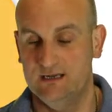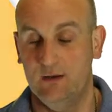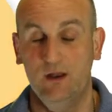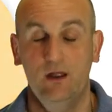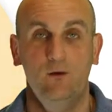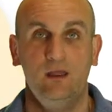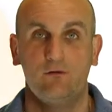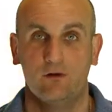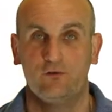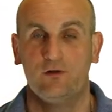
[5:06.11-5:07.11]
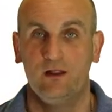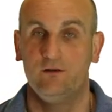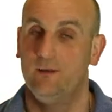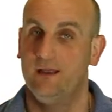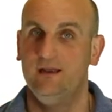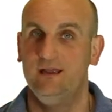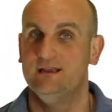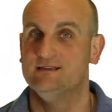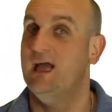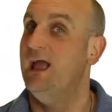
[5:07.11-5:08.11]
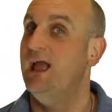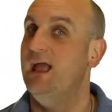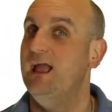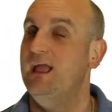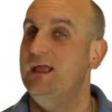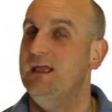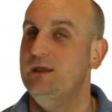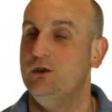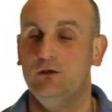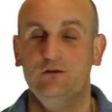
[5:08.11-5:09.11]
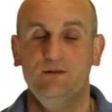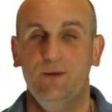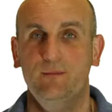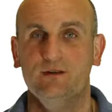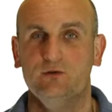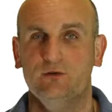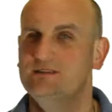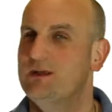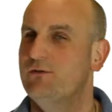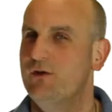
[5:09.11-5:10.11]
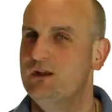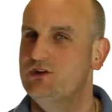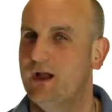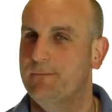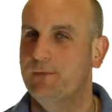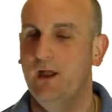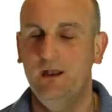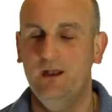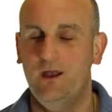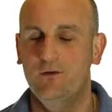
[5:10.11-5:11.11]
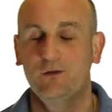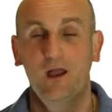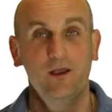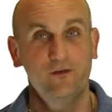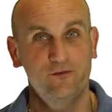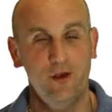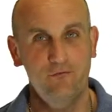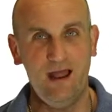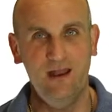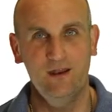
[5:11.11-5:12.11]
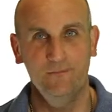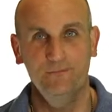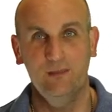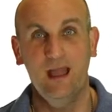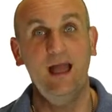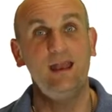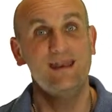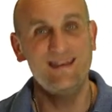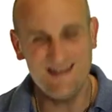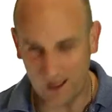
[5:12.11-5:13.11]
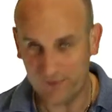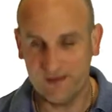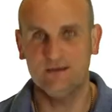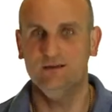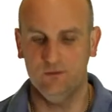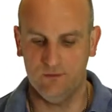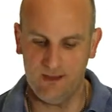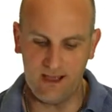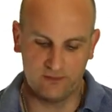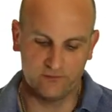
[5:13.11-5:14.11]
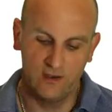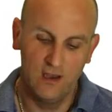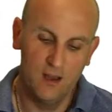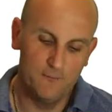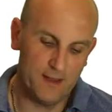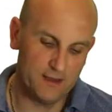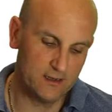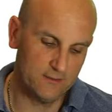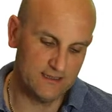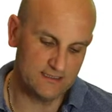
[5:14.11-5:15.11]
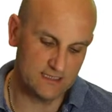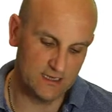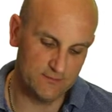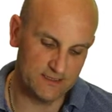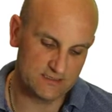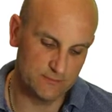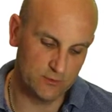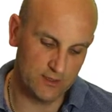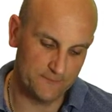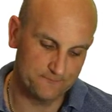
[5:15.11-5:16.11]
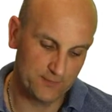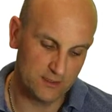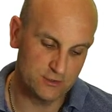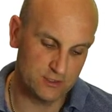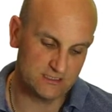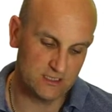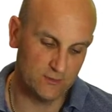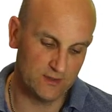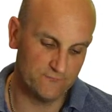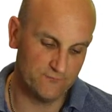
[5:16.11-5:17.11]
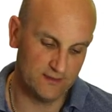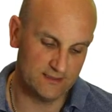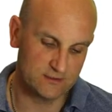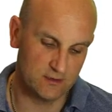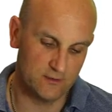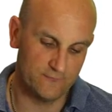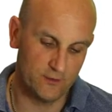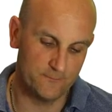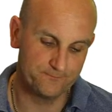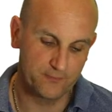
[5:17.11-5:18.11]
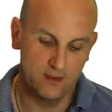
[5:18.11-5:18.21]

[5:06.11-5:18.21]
Now, I know here in Australia, domain is a huge department store that sells furniture. I know, so random and nothing to do with maths. But I'm going to make this a little bit smaller just so that we can fit this graph on.